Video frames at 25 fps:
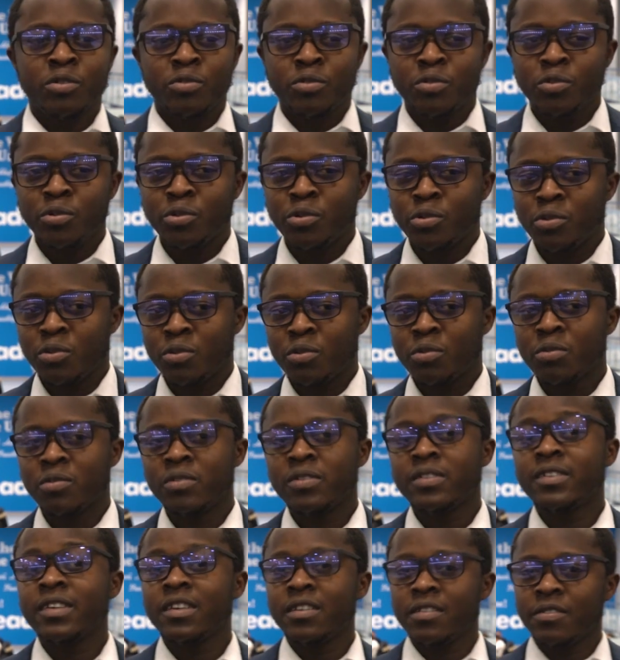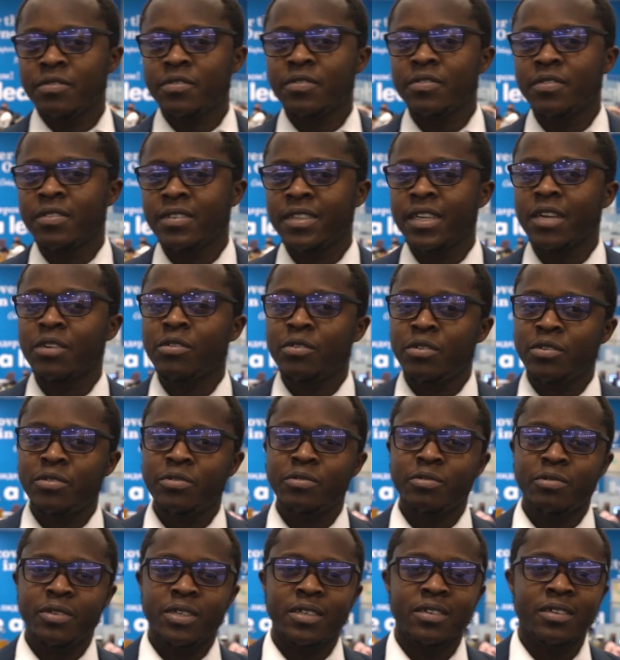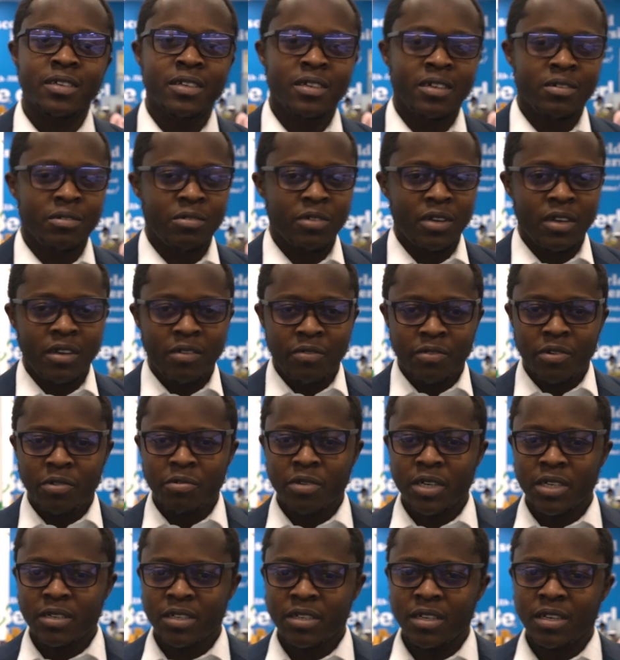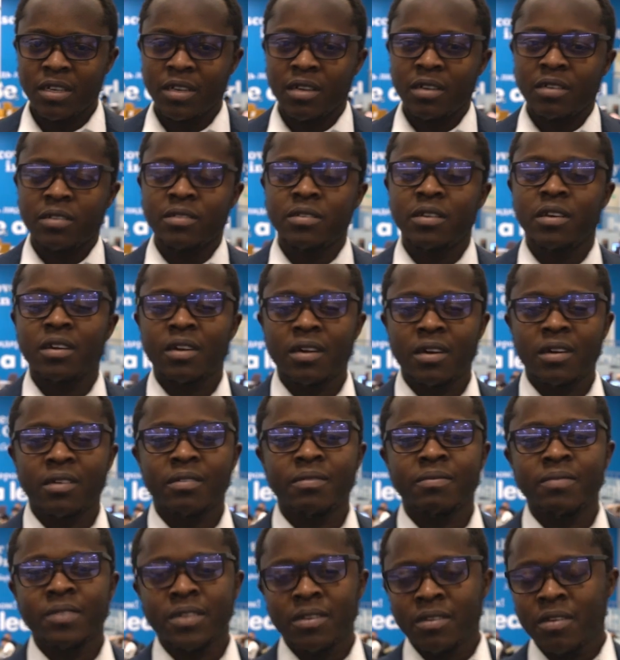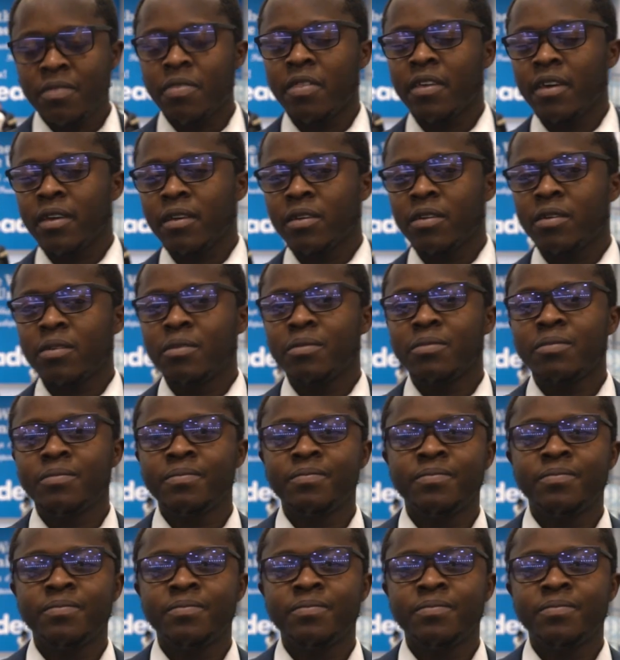to serve the country everywhere they are. They are. Thank you.